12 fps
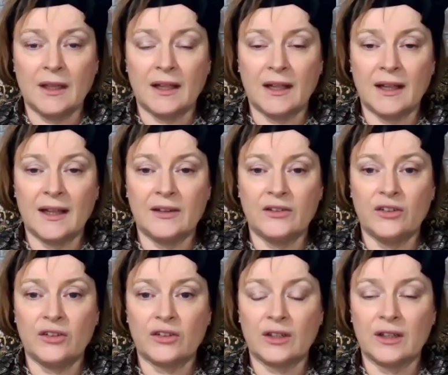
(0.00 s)
and
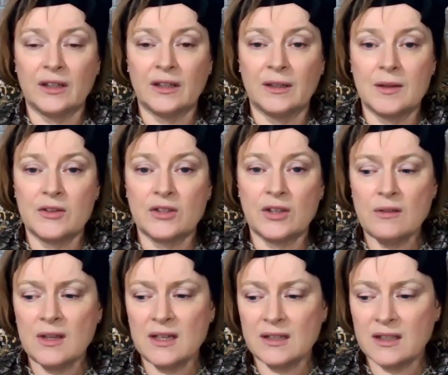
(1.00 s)
so
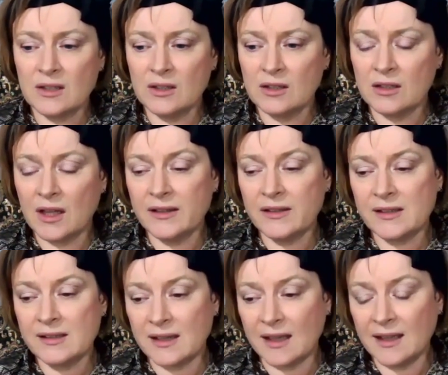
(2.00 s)
that it's going to
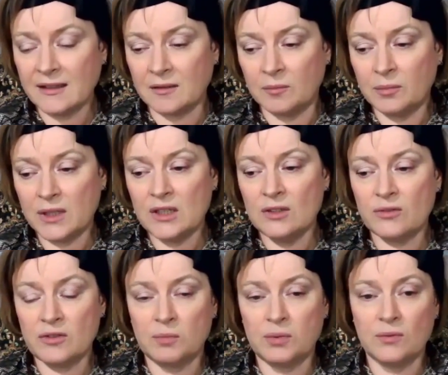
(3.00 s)
understand and be your
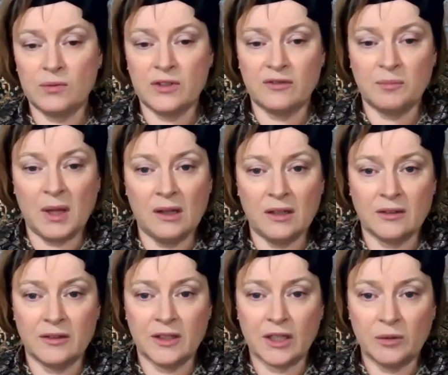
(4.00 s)
supportive
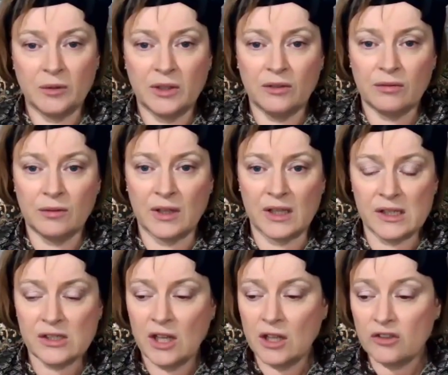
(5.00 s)
partner in going through
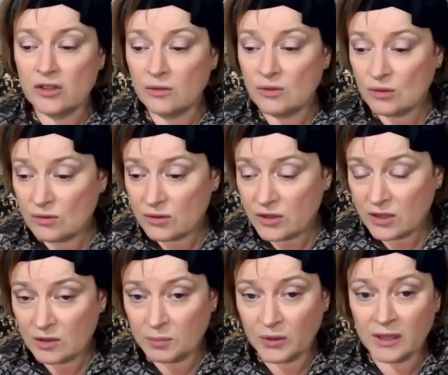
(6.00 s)
this. So talk to
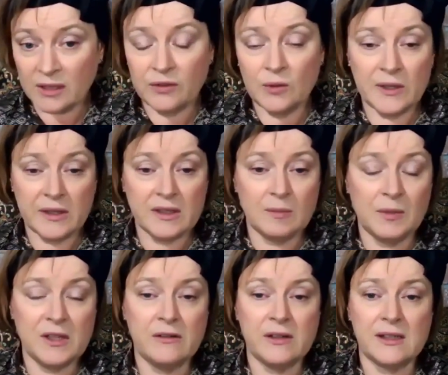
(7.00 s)
the body. If you're
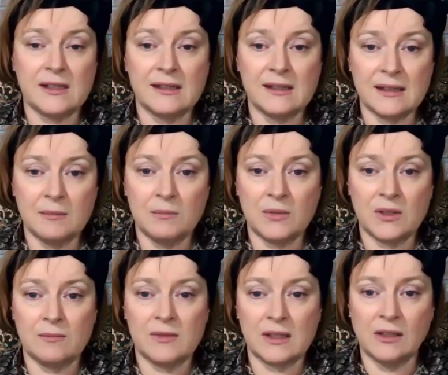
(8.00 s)
experiencing
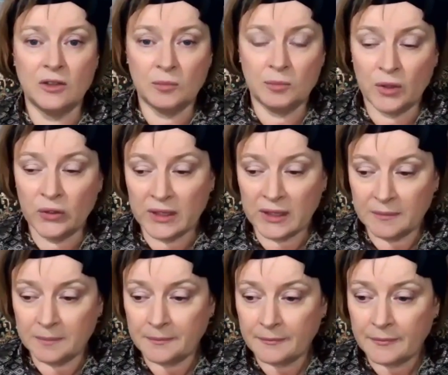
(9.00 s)
symptoms in your body
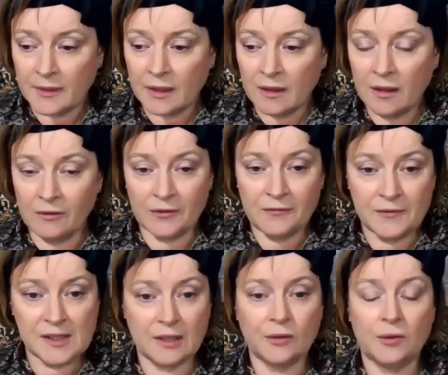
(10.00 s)
of a
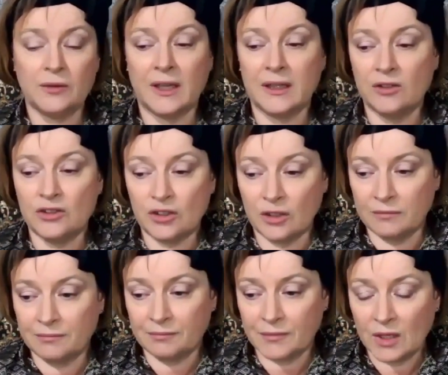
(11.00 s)
physical nature
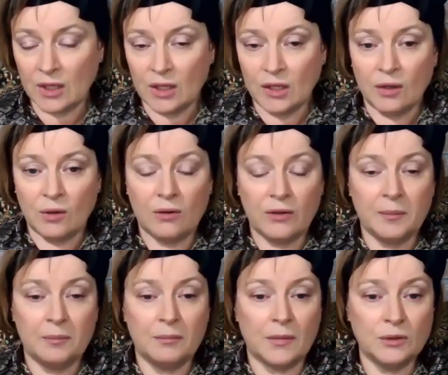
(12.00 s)
or
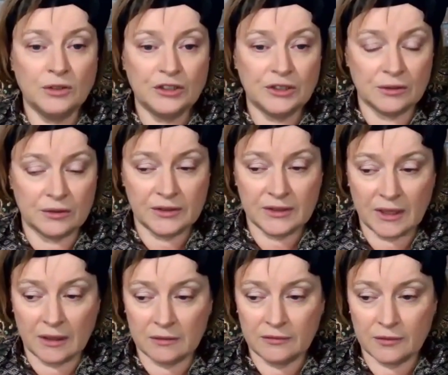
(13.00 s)
emotional stuff,
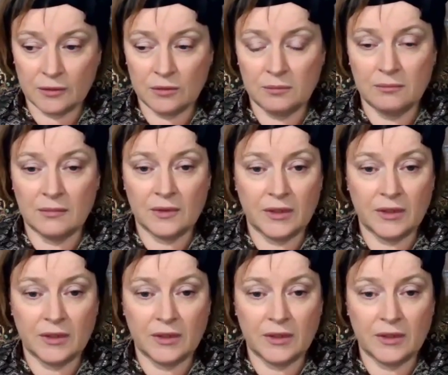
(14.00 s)
or